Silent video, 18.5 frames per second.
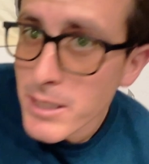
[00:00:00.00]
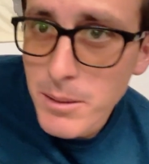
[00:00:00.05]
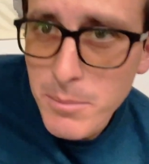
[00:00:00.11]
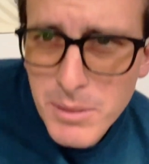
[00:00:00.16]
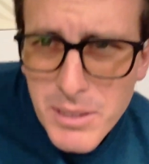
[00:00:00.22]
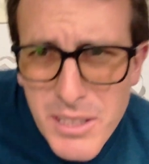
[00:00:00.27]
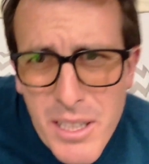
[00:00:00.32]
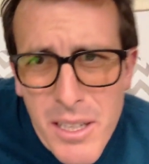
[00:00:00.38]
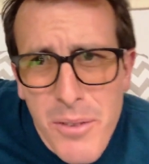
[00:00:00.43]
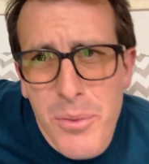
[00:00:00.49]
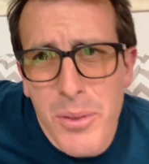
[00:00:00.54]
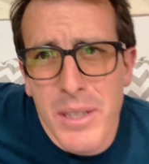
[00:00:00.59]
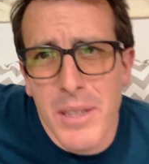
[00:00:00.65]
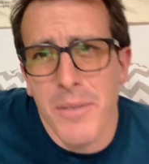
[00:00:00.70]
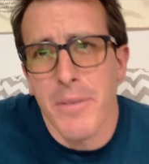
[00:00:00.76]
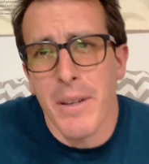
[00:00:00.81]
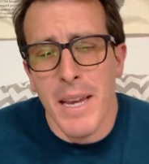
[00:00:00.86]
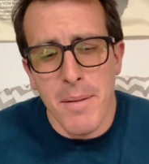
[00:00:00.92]
some stuff with
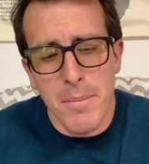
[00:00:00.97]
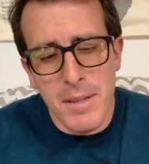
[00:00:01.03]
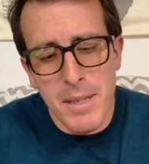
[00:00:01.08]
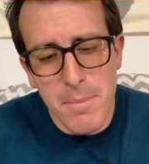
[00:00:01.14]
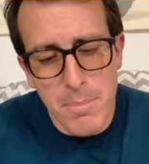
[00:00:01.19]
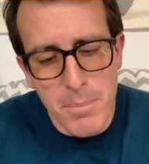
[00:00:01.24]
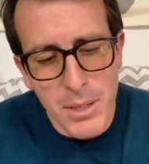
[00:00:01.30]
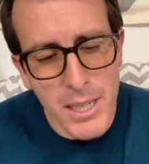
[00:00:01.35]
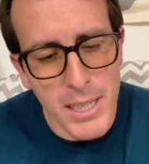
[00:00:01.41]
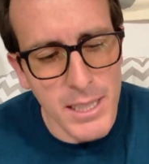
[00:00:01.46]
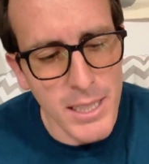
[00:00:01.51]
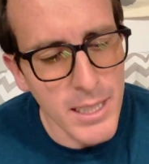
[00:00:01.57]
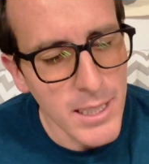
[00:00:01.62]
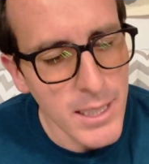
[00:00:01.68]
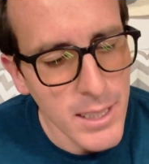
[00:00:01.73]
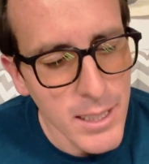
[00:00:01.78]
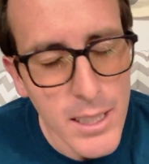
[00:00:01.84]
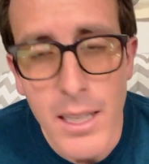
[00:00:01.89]
the family, but
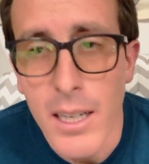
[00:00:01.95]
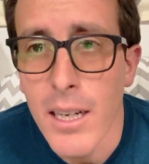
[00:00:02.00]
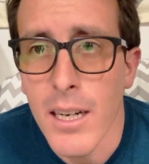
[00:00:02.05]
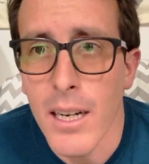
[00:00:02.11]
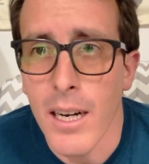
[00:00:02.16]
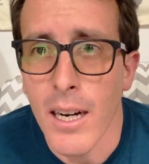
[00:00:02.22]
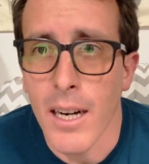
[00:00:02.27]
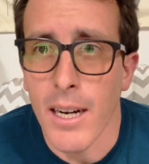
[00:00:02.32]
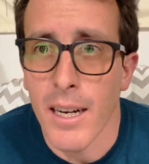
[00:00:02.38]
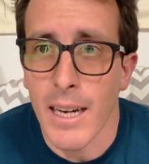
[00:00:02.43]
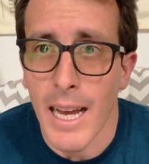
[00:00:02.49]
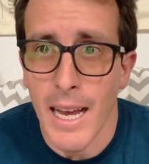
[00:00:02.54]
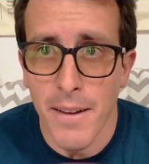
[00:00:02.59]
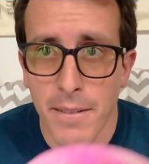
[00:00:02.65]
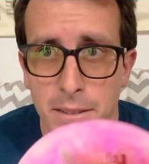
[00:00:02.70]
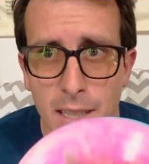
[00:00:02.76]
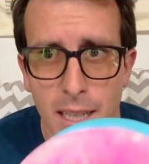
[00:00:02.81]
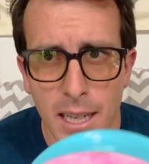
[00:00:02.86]

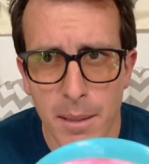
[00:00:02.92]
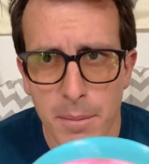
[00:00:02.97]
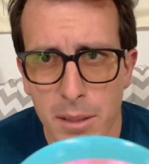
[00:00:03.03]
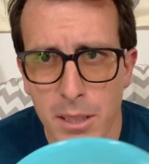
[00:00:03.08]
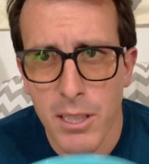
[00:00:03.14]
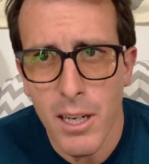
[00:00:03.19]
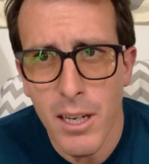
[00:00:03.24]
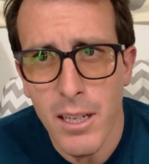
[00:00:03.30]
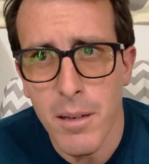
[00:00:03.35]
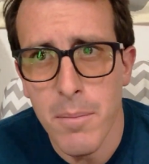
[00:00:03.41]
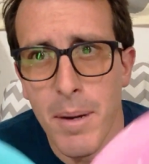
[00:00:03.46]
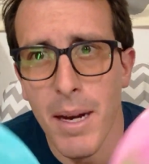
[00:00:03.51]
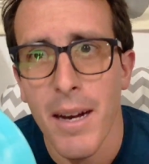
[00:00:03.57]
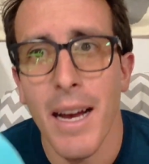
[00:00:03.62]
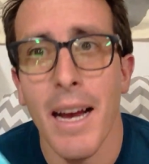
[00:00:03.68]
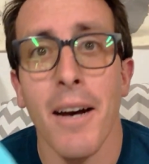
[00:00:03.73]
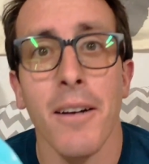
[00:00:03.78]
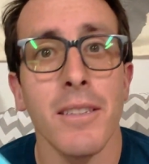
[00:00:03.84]
have time to talk
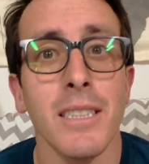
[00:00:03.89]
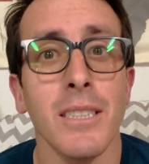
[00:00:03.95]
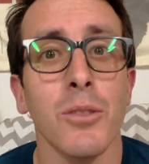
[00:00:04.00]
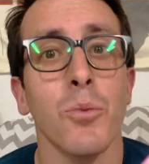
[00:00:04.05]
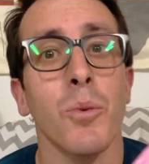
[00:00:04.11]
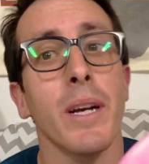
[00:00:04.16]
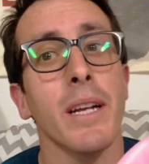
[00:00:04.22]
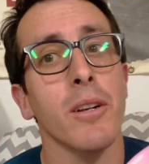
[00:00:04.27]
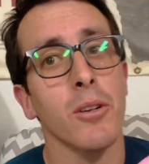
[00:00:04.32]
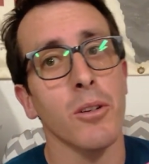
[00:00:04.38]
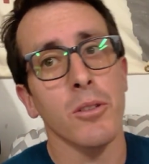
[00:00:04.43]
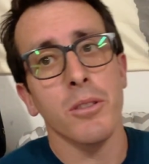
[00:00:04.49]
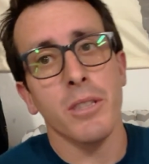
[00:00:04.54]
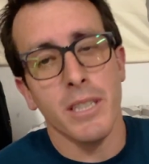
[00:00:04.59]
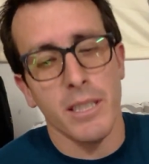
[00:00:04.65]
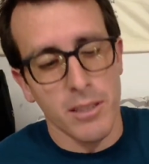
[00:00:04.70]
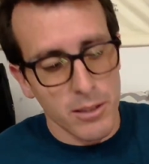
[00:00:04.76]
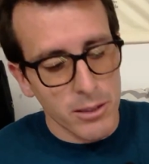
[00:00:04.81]
about how these went
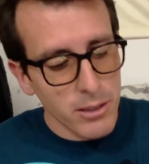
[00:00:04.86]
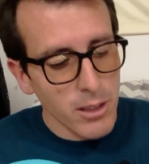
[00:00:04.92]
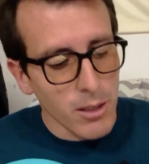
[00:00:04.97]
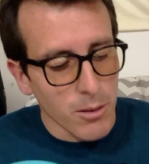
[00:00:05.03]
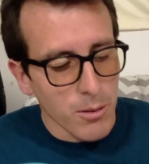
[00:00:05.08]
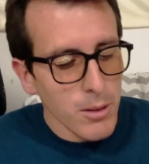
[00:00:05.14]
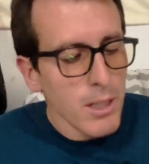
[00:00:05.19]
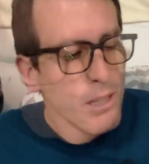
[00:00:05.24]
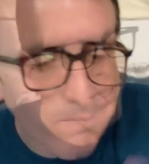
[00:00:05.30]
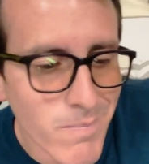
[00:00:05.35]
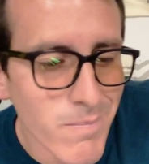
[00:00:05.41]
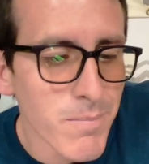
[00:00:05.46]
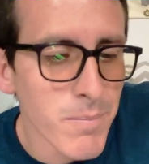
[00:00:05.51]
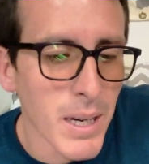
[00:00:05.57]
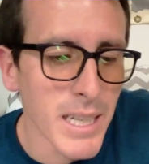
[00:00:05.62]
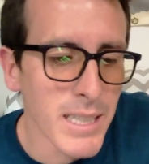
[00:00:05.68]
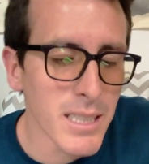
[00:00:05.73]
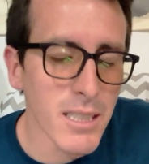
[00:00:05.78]
earlier. So
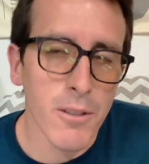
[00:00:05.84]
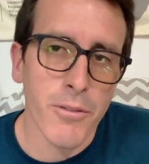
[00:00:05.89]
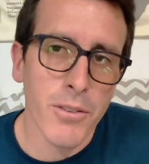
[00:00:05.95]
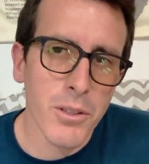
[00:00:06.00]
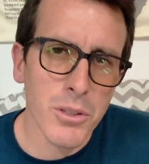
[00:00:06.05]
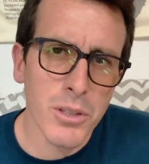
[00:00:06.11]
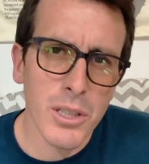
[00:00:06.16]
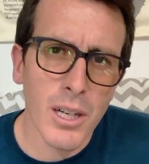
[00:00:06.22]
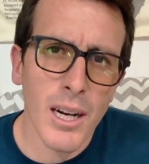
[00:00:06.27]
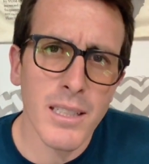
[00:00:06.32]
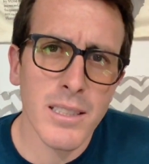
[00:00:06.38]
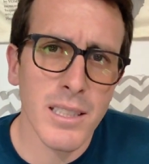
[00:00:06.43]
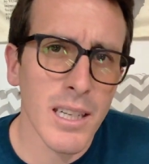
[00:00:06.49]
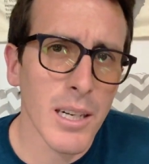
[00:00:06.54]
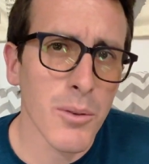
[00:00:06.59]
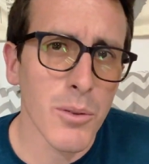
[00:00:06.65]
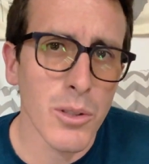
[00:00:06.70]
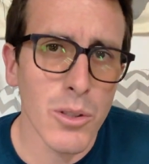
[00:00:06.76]
I did a few shots
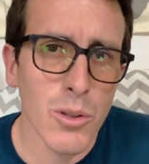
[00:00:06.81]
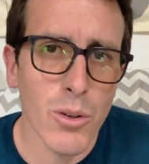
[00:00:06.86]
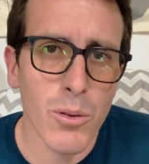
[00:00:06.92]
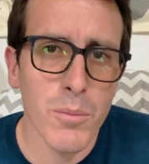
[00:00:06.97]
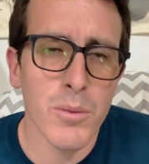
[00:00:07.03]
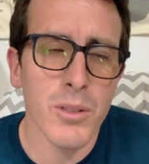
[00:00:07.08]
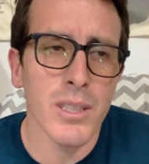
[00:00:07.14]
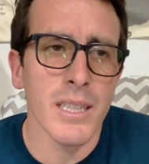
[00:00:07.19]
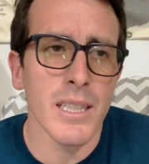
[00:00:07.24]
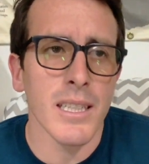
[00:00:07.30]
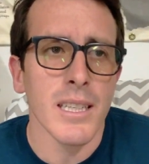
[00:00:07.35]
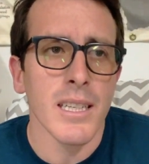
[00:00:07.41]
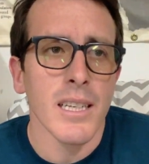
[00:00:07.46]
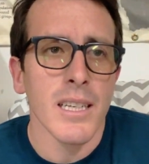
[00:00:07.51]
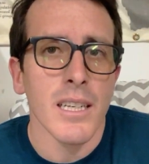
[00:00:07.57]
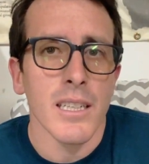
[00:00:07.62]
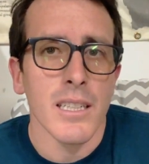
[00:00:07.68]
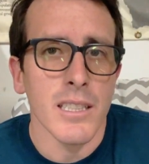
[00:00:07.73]
that I would normally
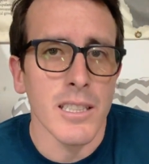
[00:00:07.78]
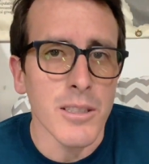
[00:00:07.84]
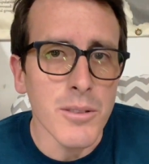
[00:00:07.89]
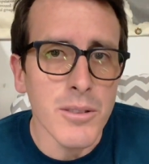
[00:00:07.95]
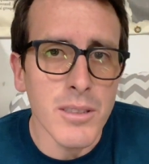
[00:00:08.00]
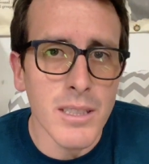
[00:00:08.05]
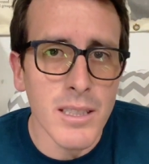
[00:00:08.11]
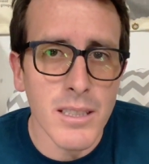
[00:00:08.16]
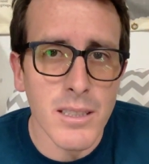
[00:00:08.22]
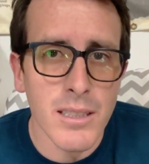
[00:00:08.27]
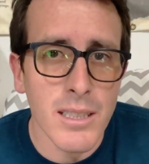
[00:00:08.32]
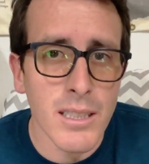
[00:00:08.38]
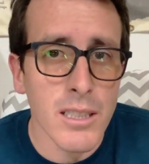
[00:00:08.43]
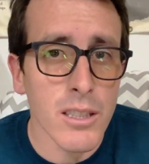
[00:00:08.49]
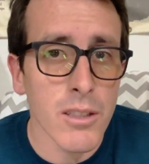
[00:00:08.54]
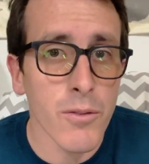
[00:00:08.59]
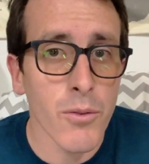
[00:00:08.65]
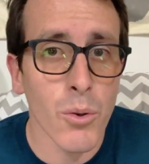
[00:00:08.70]
use this
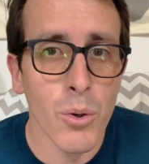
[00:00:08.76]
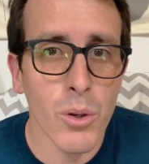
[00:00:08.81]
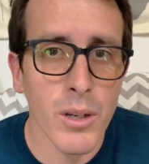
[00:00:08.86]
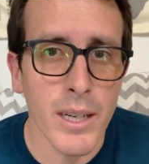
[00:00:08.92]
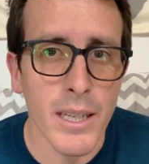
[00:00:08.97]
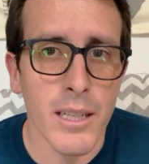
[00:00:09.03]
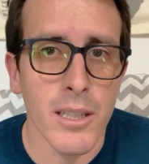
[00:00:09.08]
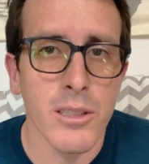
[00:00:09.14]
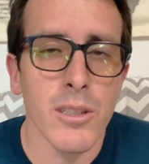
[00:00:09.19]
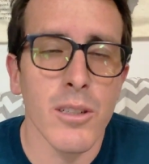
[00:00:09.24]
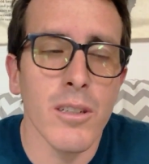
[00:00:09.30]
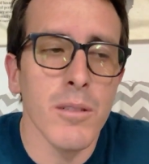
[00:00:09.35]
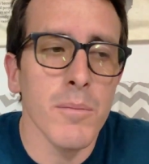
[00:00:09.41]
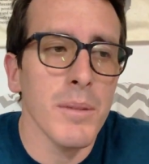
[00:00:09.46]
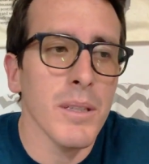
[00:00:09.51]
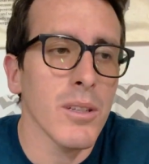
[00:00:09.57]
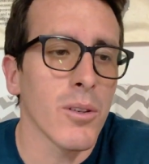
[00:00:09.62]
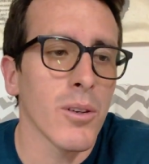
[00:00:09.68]
disc for in a
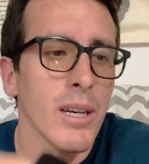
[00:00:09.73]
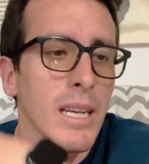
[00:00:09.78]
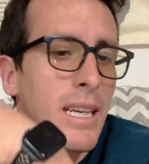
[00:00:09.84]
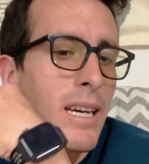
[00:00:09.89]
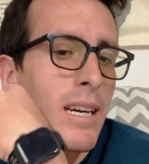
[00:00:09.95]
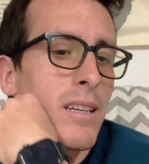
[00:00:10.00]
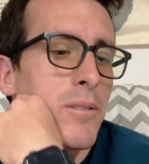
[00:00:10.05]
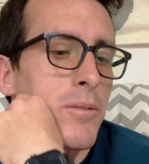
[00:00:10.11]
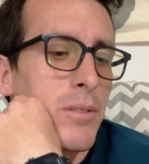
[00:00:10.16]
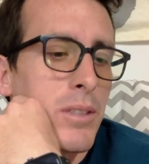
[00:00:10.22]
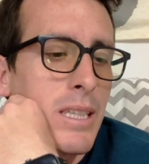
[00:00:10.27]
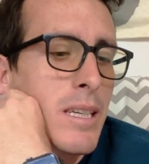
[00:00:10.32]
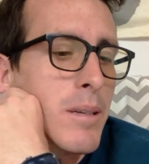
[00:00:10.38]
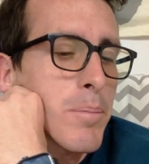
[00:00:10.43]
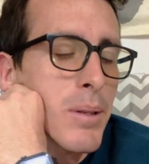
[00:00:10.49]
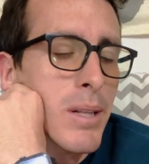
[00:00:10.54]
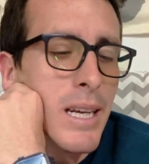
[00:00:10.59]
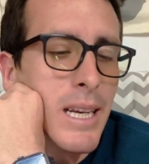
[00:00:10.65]
tournament or any kind of
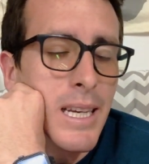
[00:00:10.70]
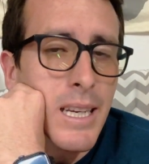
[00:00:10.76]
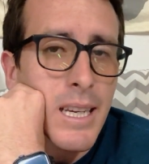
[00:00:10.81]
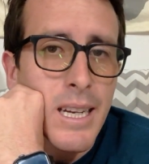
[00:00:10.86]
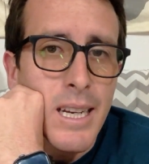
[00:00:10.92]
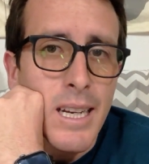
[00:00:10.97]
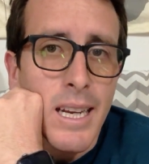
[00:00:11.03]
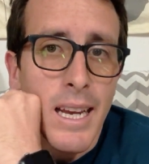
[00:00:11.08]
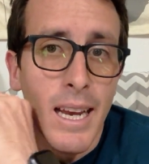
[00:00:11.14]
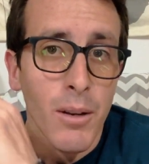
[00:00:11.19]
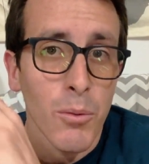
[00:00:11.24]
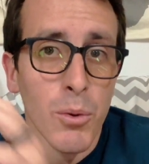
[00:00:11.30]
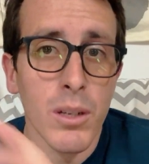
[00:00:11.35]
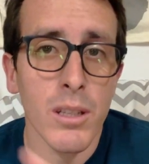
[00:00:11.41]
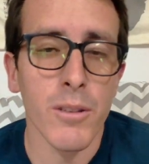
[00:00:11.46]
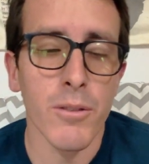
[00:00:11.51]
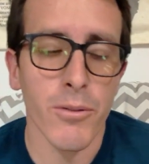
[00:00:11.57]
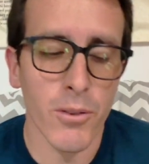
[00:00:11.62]
league play. And one
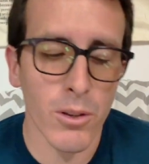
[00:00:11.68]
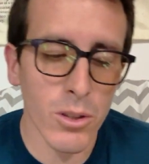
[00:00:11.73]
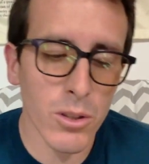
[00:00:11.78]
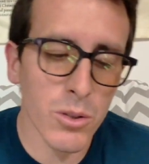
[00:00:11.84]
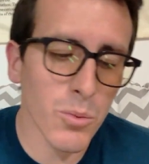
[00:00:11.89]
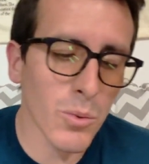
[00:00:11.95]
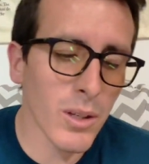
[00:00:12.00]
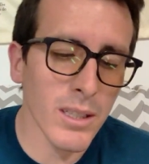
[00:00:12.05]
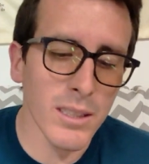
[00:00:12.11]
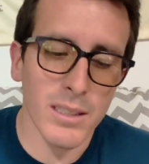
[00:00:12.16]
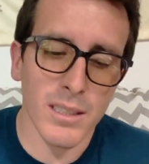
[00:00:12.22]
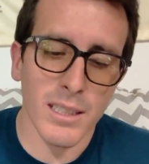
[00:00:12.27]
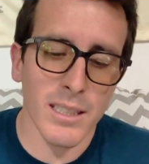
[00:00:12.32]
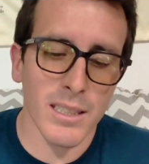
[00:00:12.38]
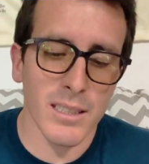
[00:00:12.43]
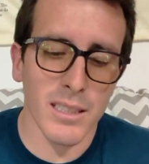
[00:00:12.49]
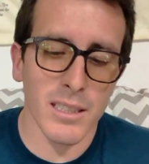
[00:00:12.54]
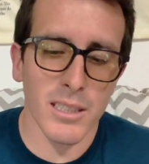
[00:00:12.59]
of the first ones
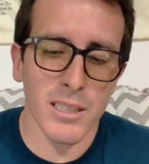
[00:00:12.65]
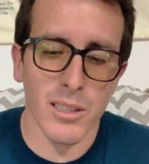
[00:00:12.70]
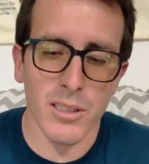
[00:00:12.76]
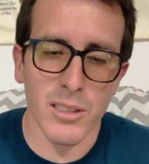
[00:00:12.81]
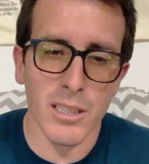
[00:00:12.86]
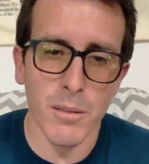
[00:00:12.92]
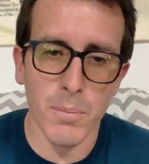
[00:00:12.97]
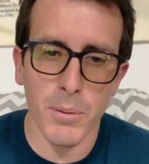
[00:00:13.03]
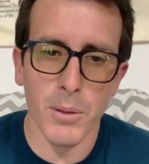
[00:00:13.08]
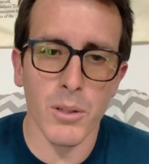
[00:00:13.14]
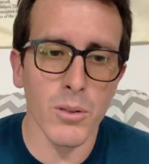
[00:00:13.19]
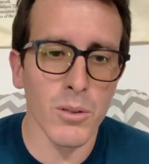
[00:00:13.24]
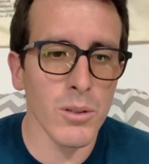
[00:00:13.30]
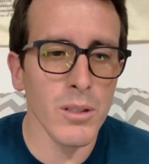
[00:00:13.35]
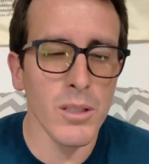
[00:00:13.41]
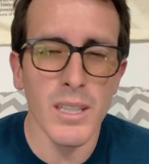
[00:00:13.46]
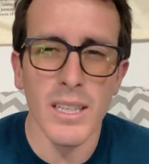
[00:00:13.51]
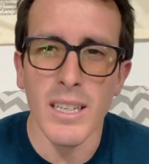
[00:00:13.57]
is just your
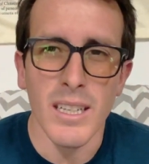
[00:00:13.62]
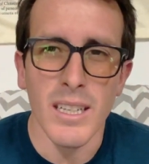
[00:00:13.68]
typical